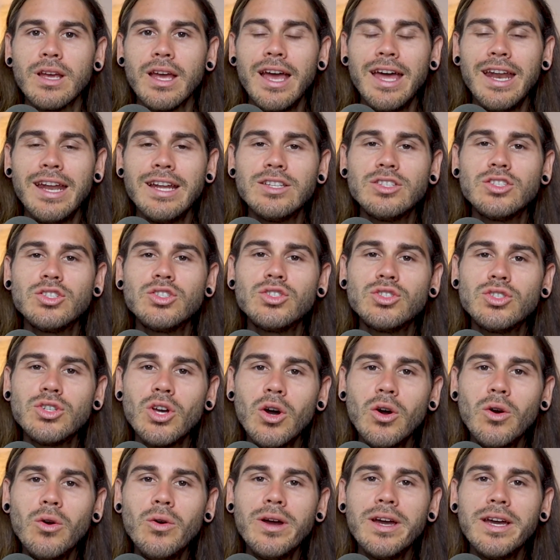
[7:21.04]
And it's
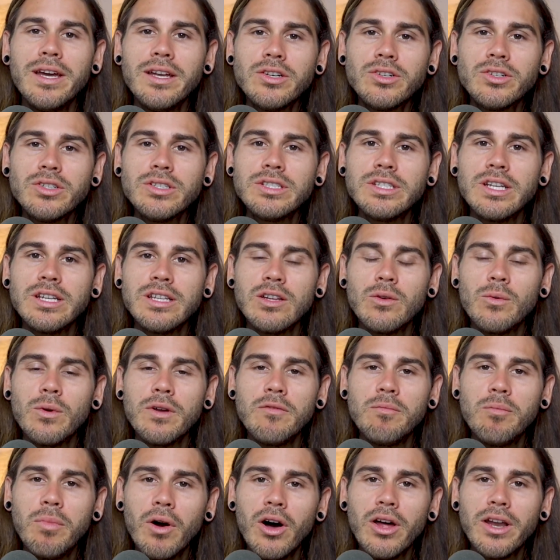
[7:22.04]
so interesting that
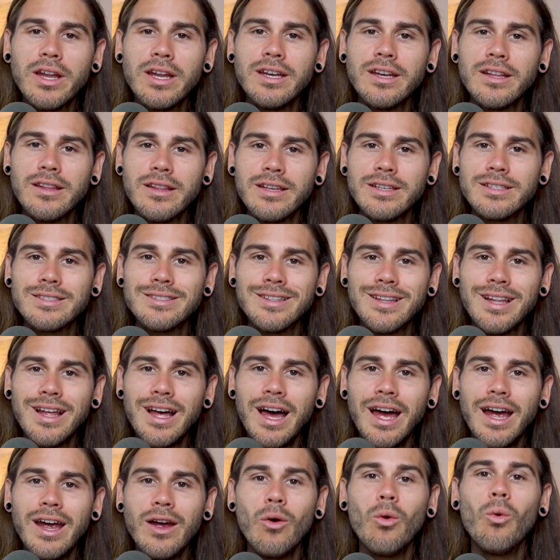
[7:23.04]
we've bought into this
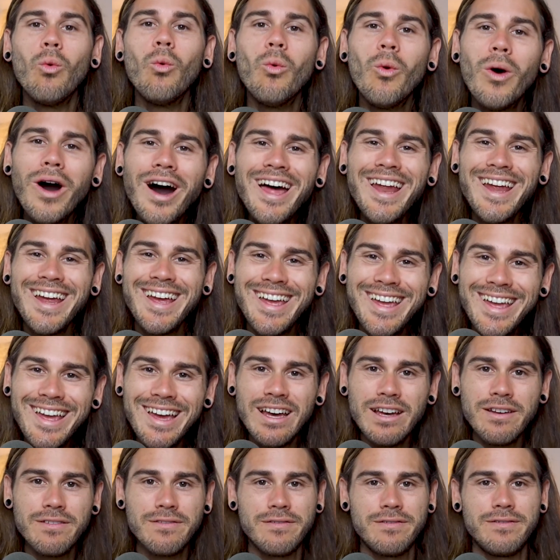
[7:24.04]
lie. What
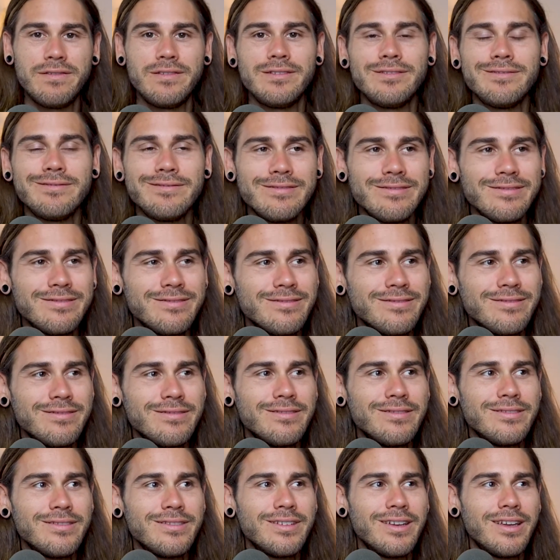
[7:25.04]
if
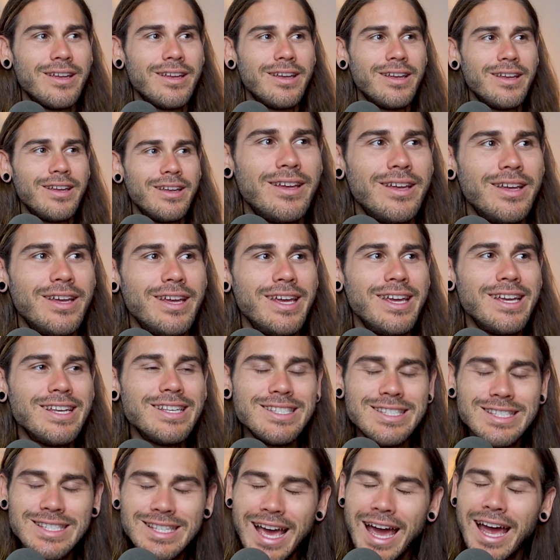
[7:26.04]

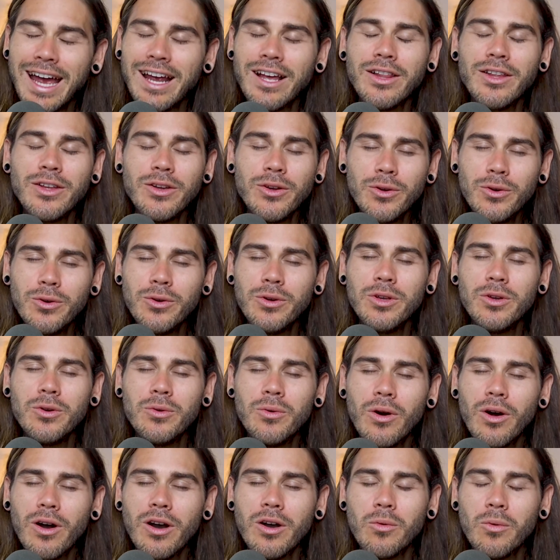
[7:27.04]
exactly who
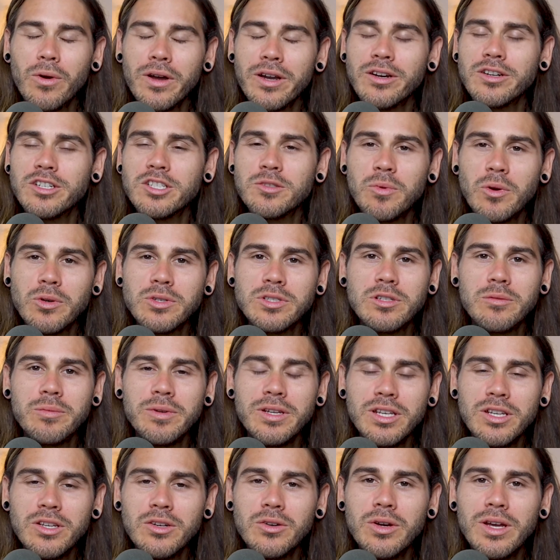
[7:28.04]
you are and what you're supposed to
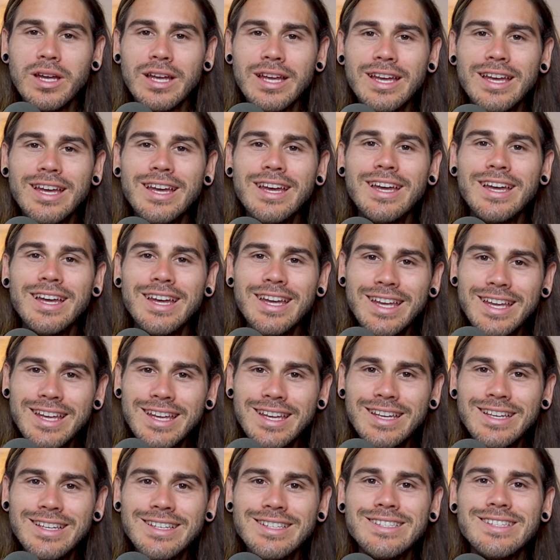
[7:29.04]
be doing
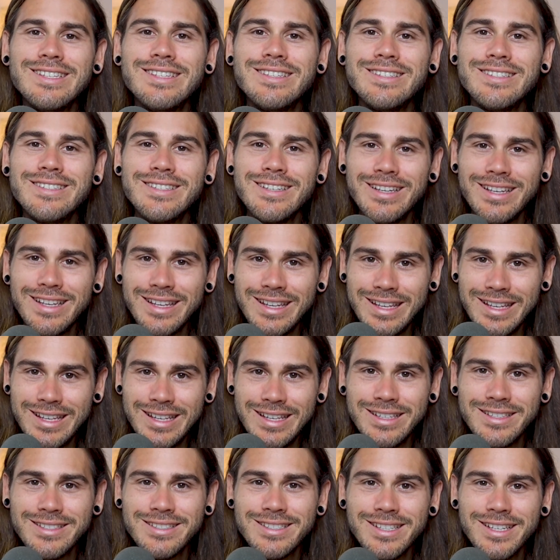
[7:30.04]
is
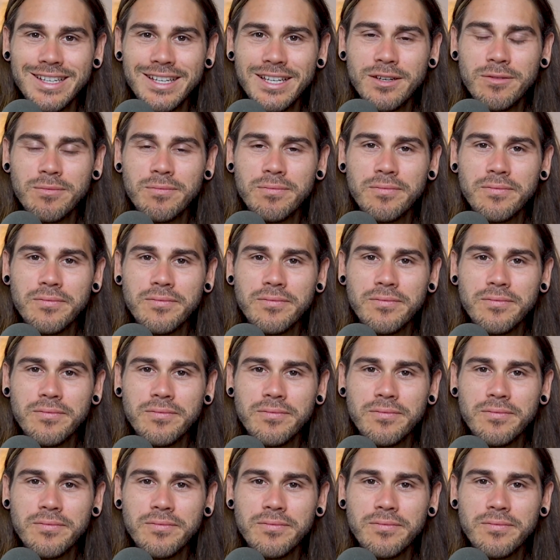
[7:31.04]
easy